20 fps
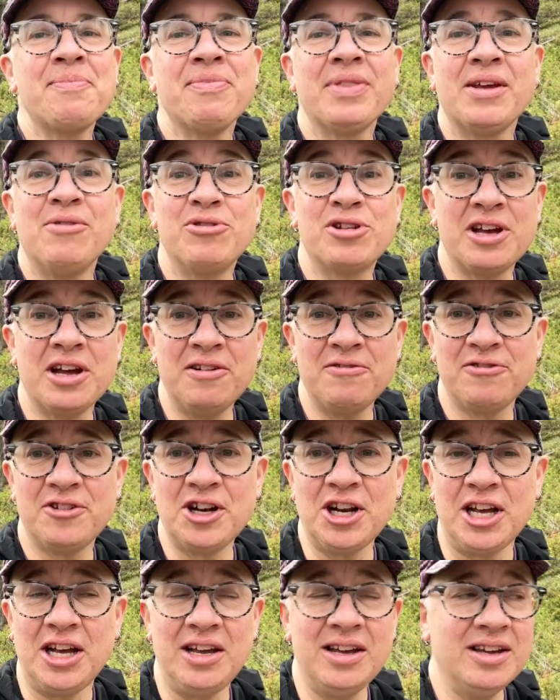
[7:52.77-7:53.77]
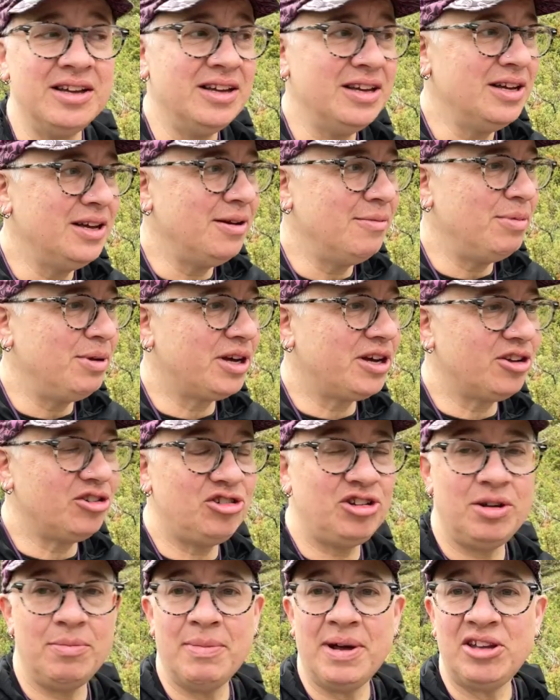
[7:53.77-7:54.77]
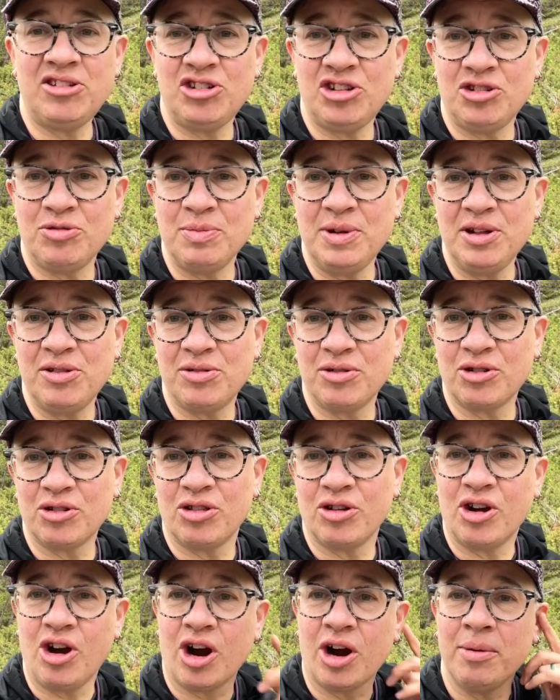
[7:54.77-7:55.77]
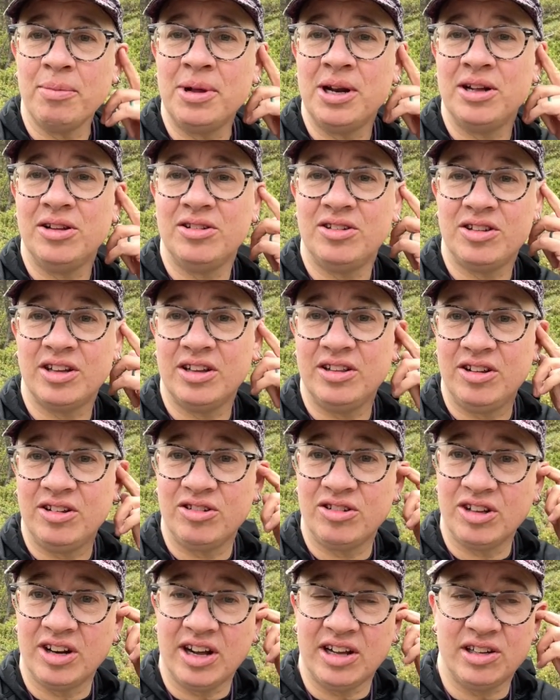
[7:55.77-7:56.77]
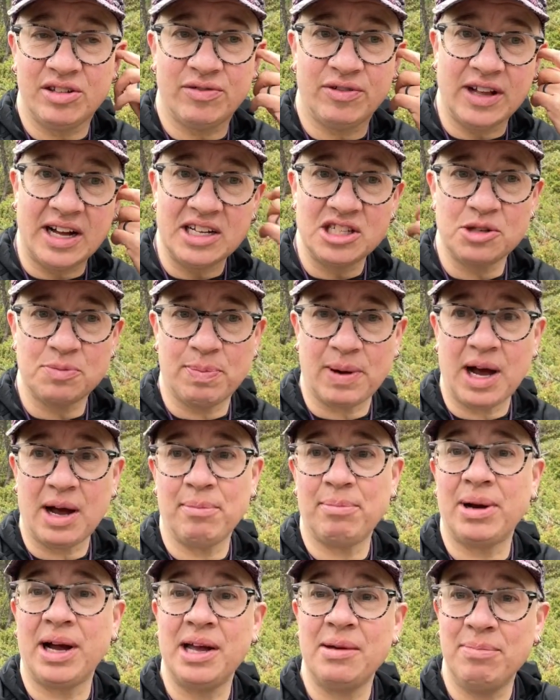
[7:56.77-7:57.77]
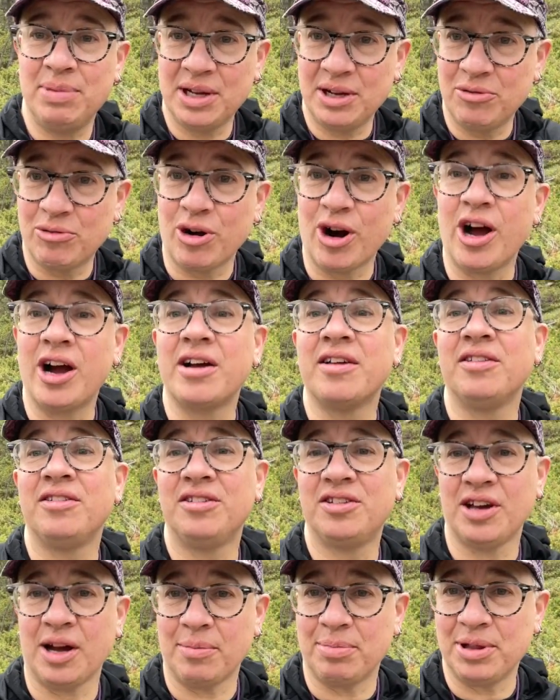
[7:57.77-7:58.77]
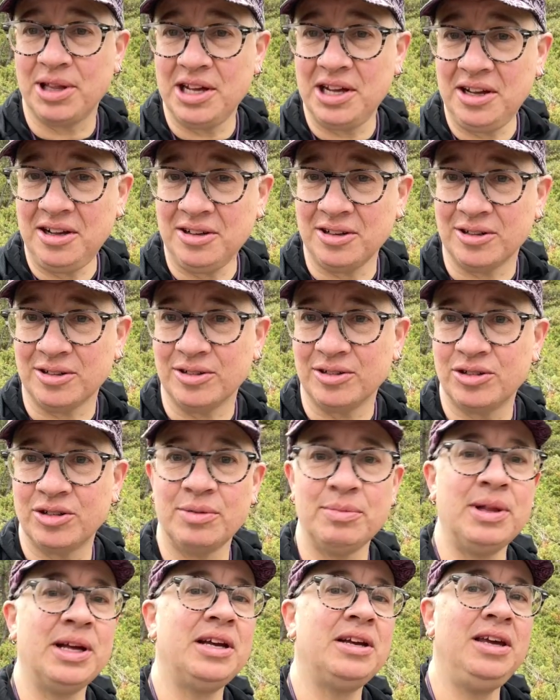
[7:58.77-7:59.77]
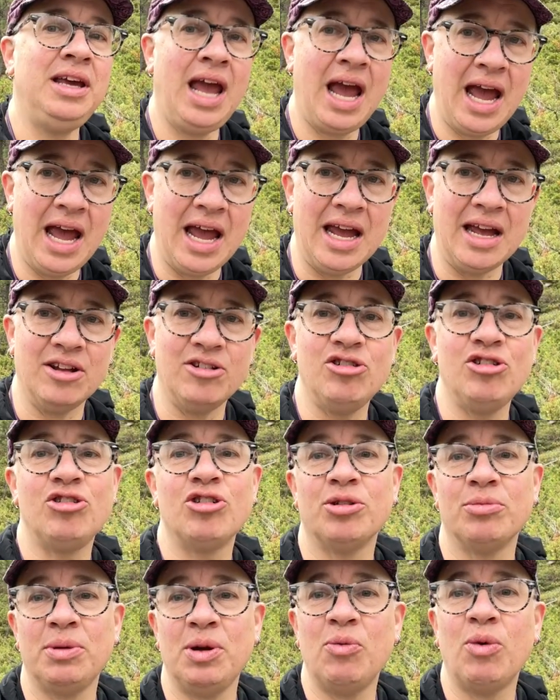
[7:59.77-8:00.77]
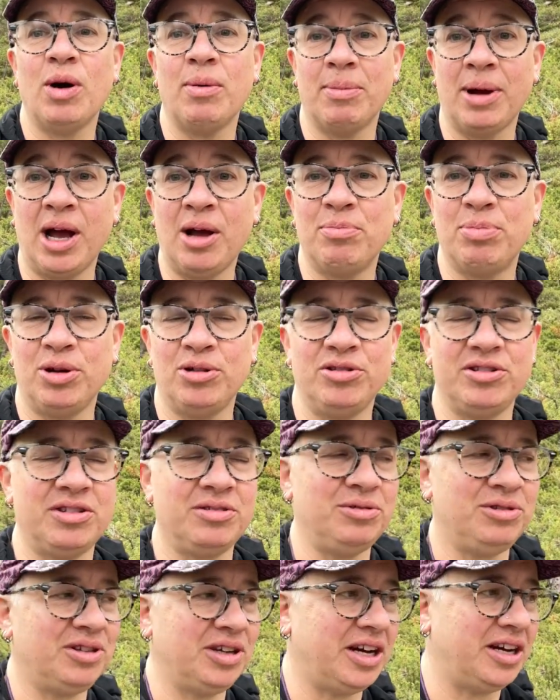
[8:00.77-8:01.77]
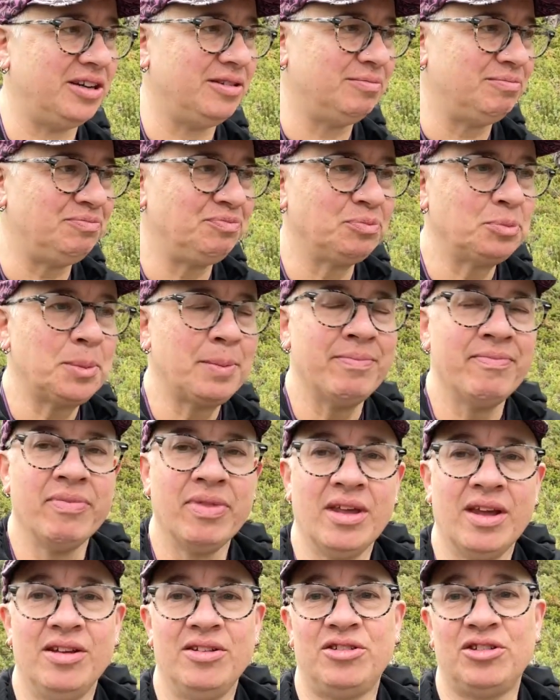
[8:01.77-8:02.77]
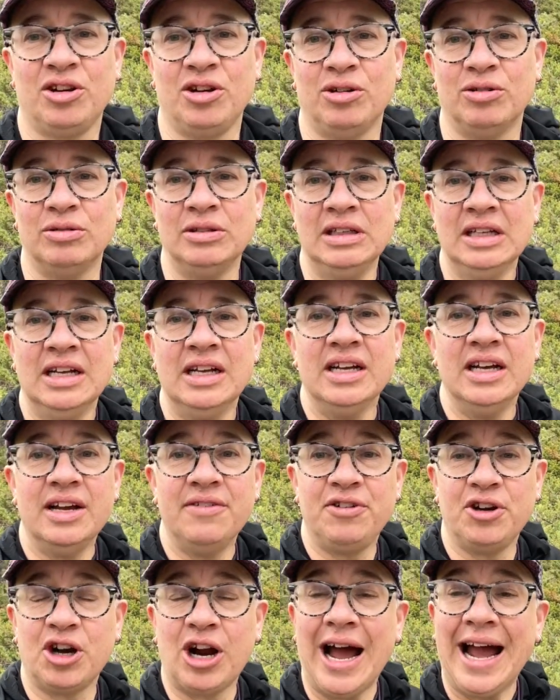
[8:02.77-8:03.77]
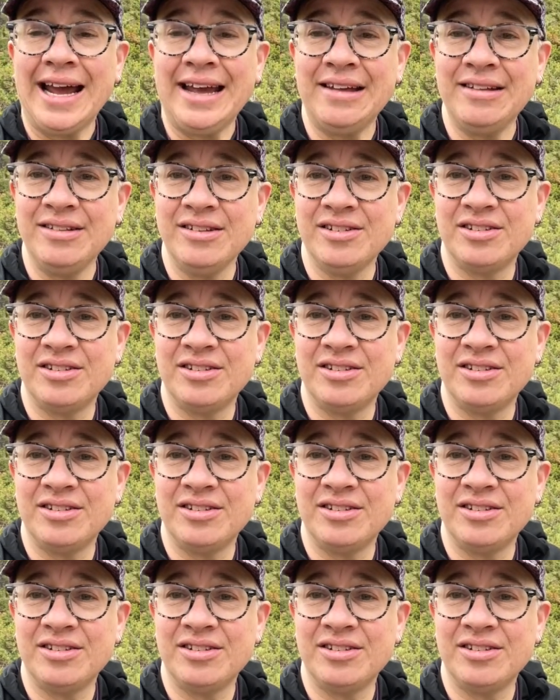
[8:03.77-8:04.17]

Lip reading: It was kind of funny because she messaged me through the Garmin and said there's a nice flat spot by a big rock at the top of the hill. So I'm like, yay. She told me what milepost it was at. So if you're hiking the